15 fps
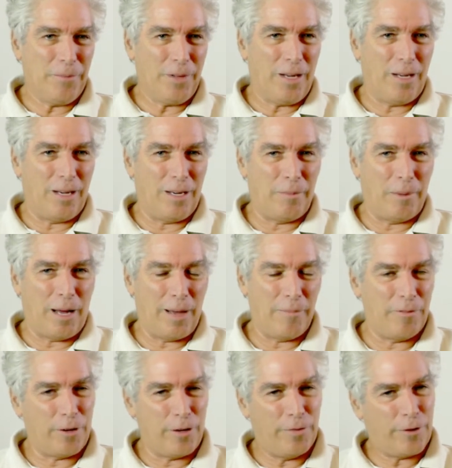
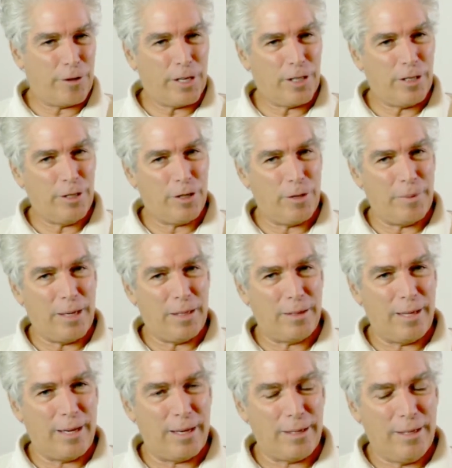I'm very, very clear about
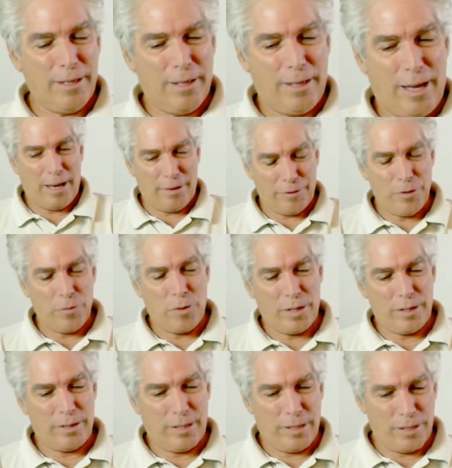that.
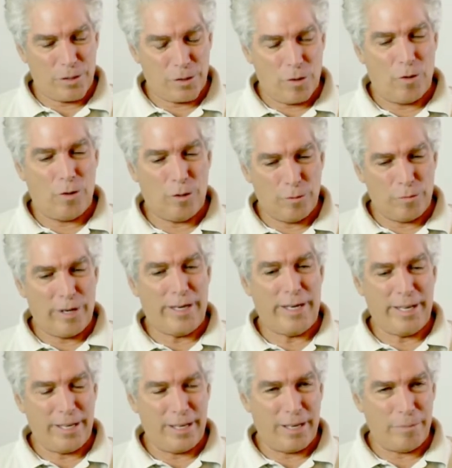Everyone is
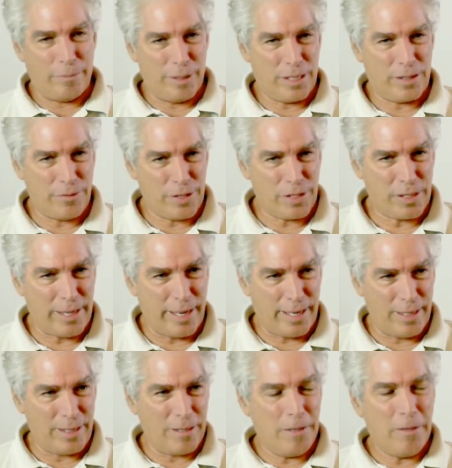already in a blissful
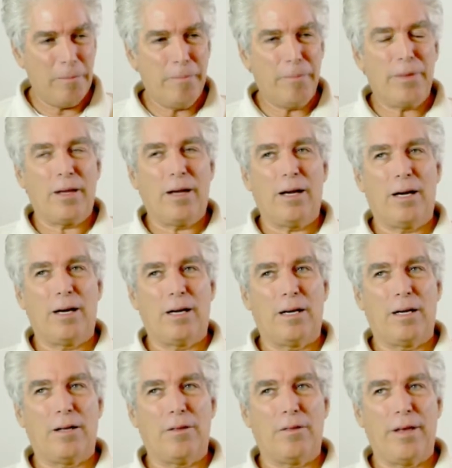state.
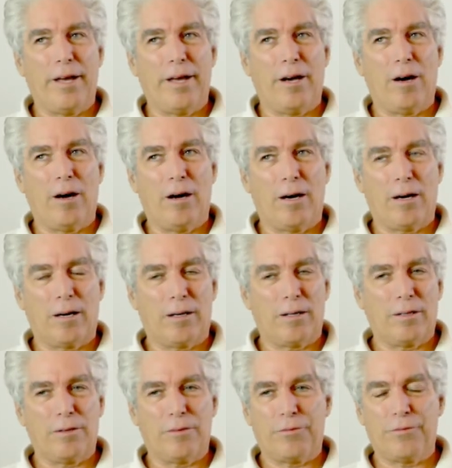They
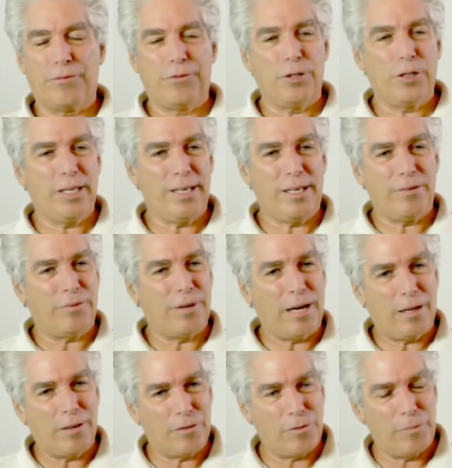are fully
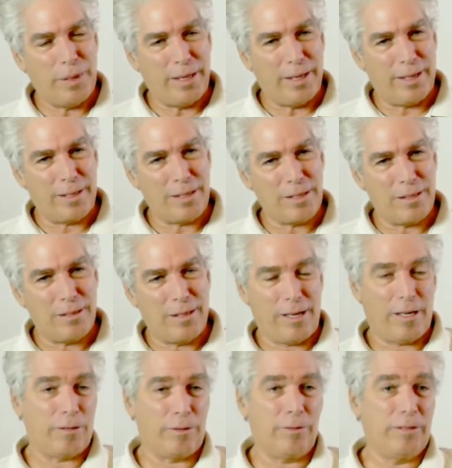evolved beings. They
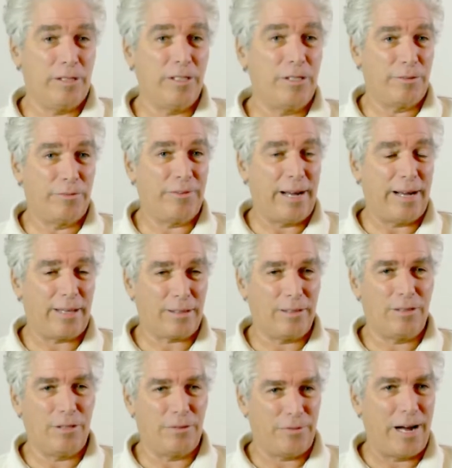are, in
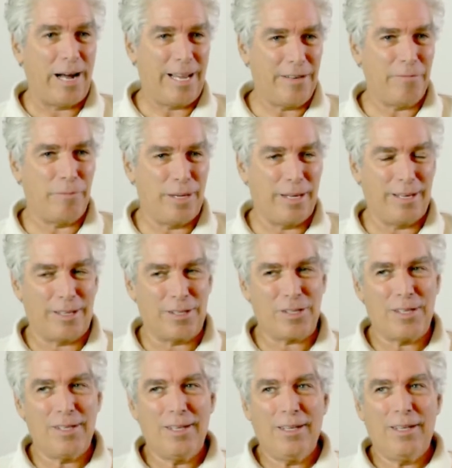fact, divine
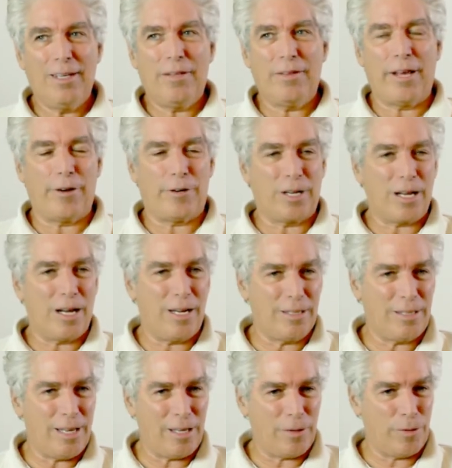beings. They are in
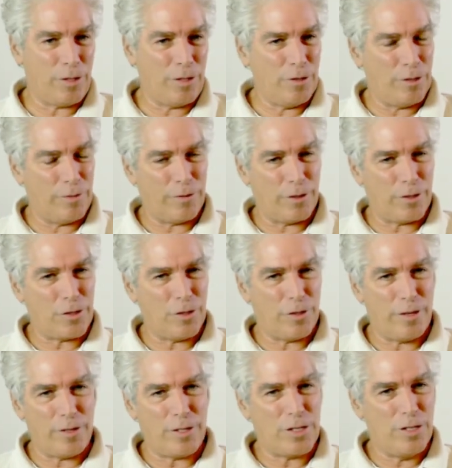contact with the universe, so
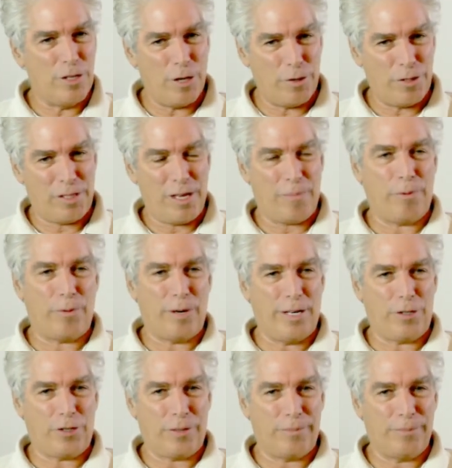there is no
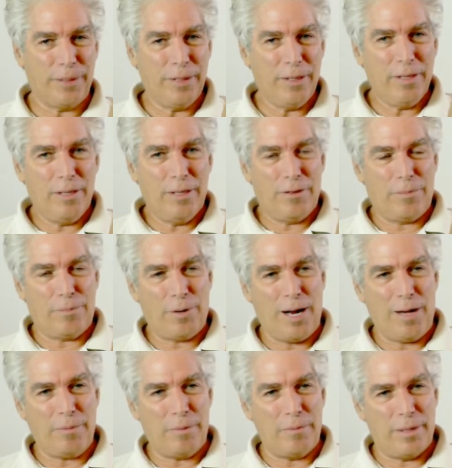separation. The
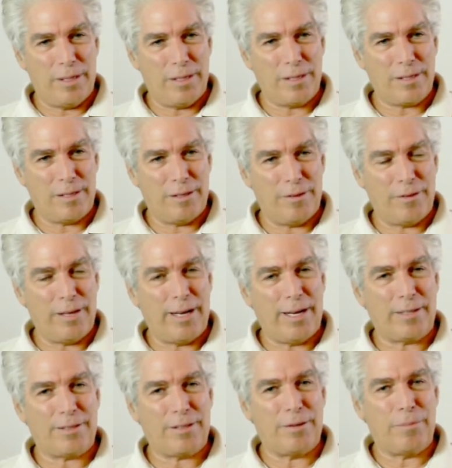problem is
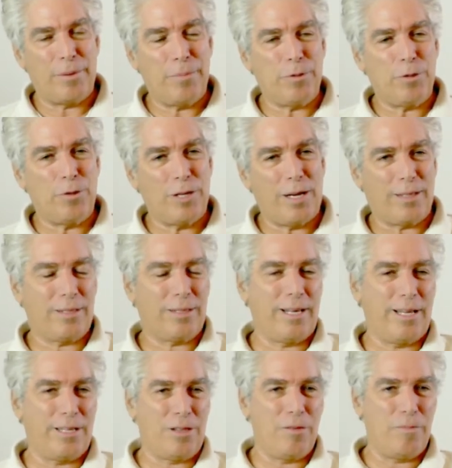that people do not
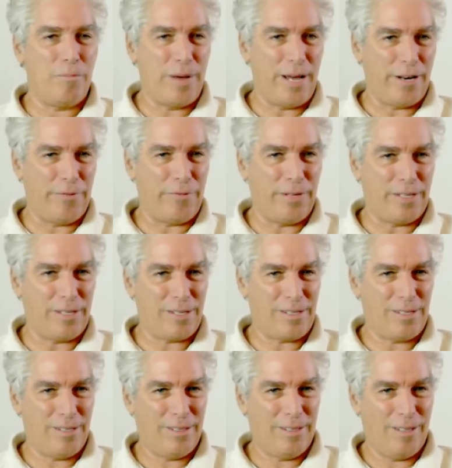get the
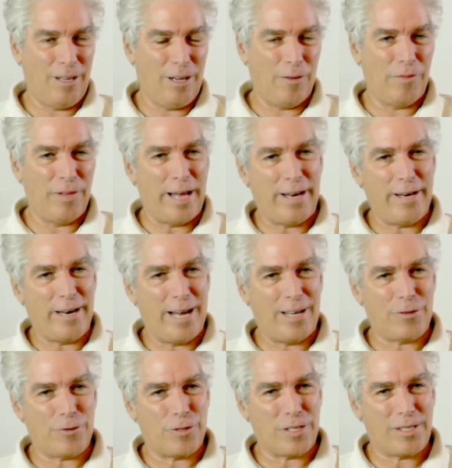benefits of that
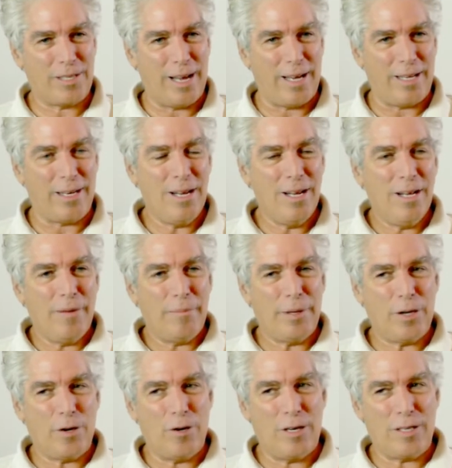natural state
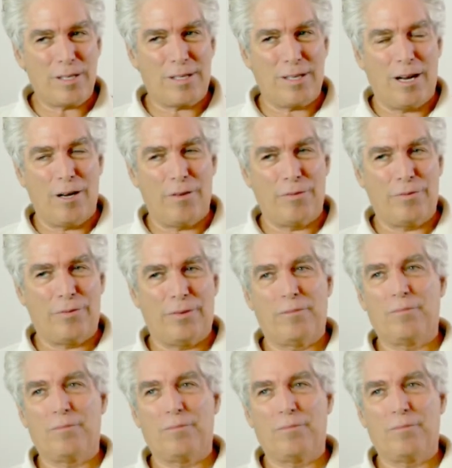because of